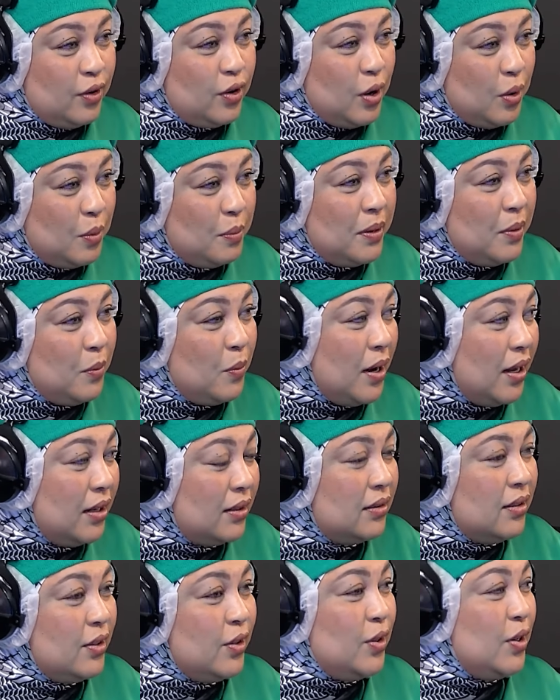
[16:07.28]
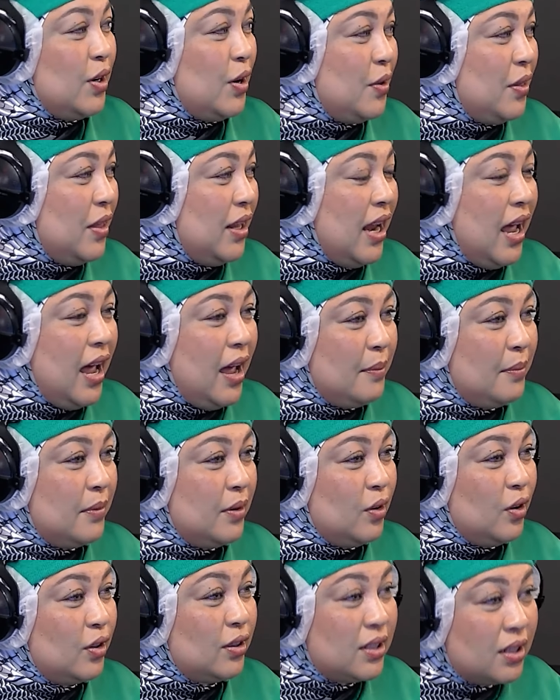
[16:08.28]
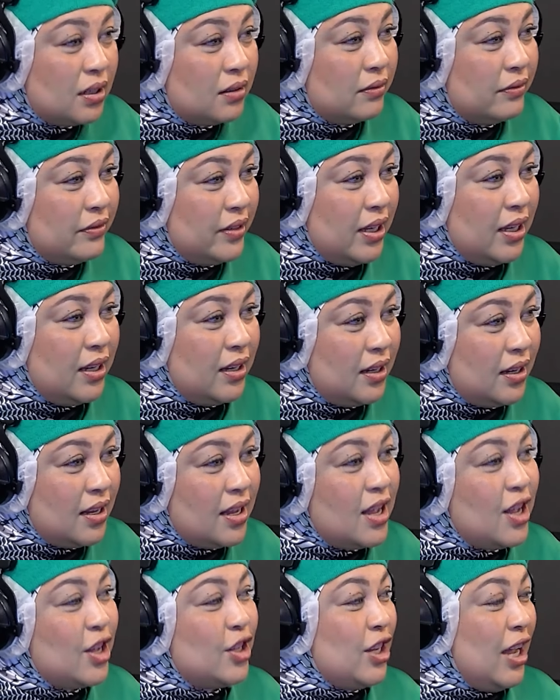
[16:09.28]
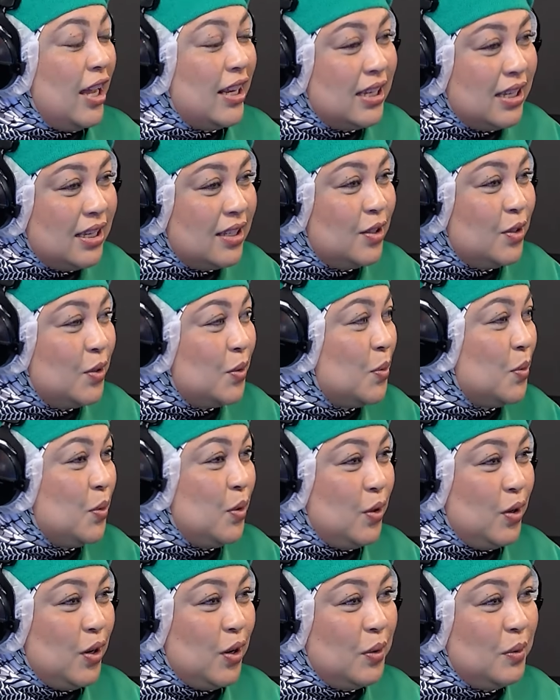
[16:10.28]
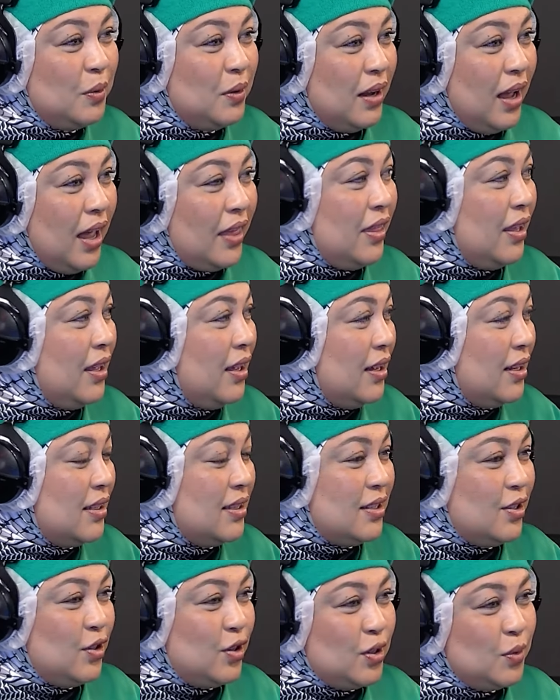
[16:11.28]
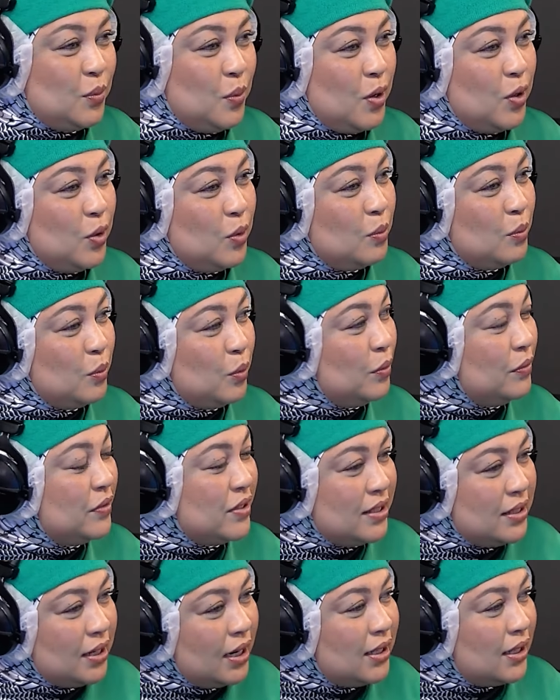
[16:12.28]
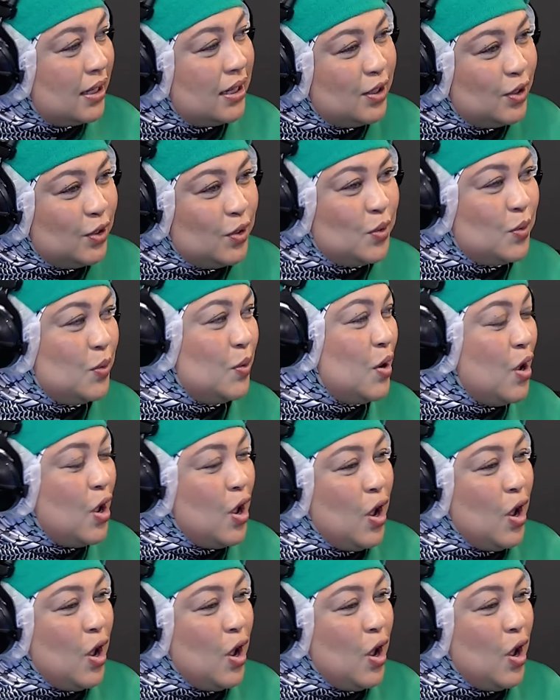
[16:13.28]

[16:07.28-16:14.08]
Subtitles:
you know me well, you know that I'm a control freak. So I need to, you know, I think it's just when you move straight into